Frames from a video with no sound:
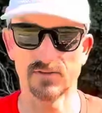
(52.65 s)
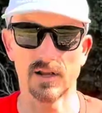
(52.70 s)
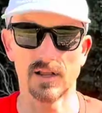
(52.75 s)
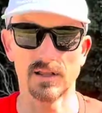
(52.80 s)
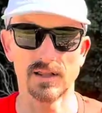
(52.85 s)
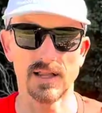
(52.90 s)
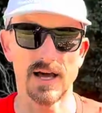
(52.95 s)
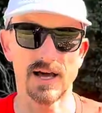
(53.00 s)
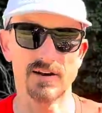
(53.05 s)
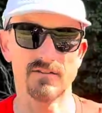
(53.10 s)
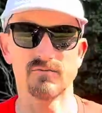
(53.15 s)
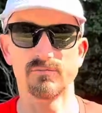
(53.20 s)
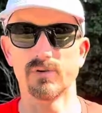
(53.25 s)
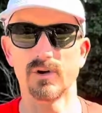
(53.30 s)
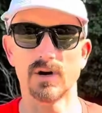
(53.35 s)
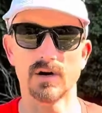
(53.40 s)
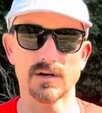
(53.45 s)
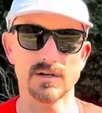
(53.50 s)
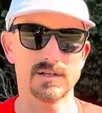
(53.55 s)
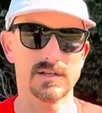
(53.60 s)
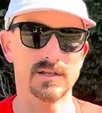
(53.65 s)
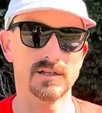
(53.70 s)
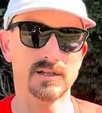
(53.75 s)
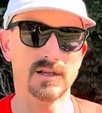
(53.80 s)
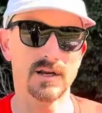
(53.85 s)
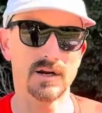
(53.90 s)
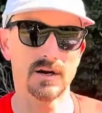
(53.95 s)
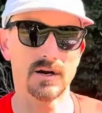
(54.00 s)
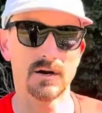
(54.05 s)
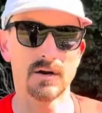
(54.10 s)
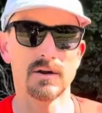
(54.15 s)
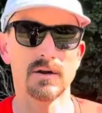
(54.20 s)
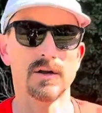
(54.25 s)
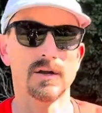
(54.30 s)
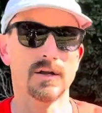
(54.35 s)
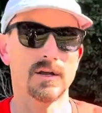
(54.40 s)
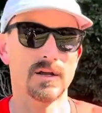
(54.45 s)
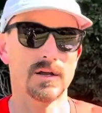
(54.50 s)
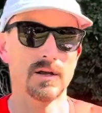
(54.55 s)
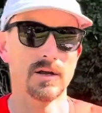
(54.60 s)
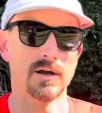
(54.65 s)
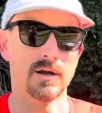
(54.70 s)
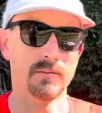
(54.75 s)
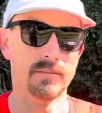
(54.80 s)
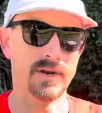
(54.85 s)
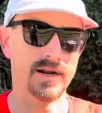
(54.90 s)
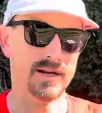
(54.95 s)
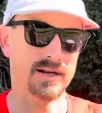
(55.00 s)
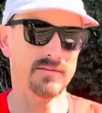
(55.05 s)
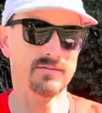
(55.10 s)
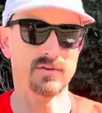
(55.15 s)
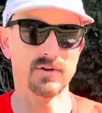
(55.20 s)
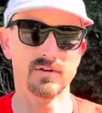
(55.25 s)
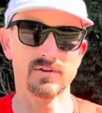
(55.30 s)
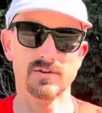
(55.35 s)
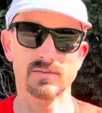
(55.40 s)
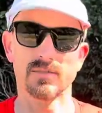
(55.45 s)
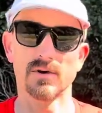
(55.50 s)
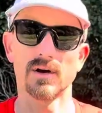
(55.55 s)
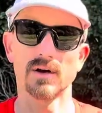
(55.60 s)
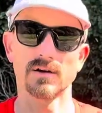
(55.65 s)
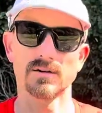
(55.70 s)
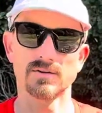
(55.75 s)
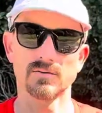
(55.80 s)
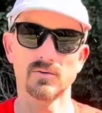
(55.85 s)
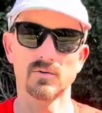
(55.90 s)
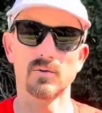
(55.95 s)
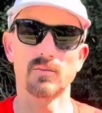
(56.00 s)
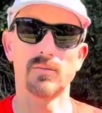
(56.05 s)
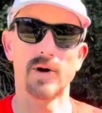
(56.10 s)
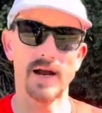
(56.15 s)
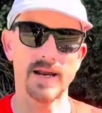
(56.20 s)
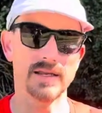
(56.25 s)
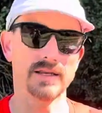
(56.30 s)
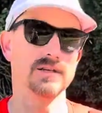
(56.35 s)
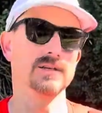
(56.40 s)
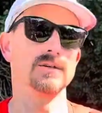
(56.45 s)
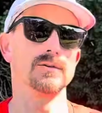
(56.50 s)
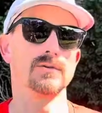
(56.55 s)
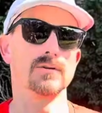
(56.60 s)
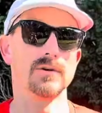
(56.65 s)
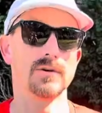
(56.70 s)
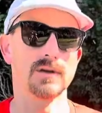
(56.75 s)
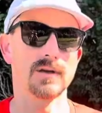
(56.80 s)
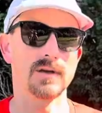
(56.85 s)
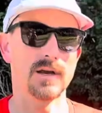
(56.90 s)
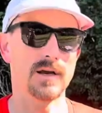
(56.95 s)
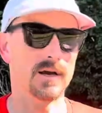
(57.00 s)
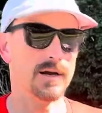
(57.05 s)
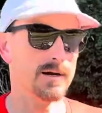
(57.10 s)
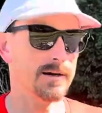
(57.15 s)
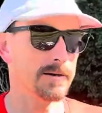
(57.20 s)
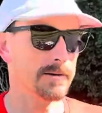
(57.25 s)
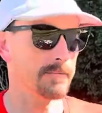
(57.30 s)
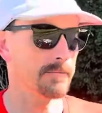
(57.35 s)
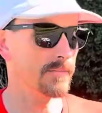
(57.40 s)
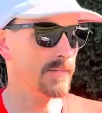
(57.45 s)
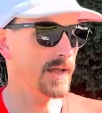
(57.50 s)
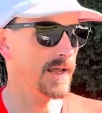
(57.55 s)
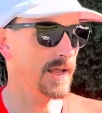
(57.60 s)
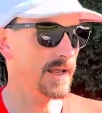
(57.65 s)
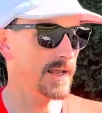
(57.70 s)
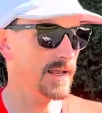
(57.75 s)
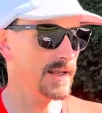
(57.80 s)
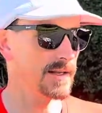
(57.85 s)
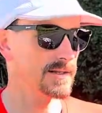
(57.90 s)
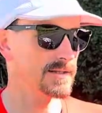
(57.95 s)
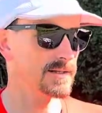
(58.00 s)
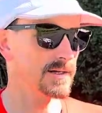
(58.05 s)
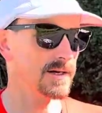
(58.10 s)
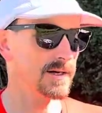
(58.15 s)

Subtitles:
a lot of bugs in there. Many of those bugs will bite you. And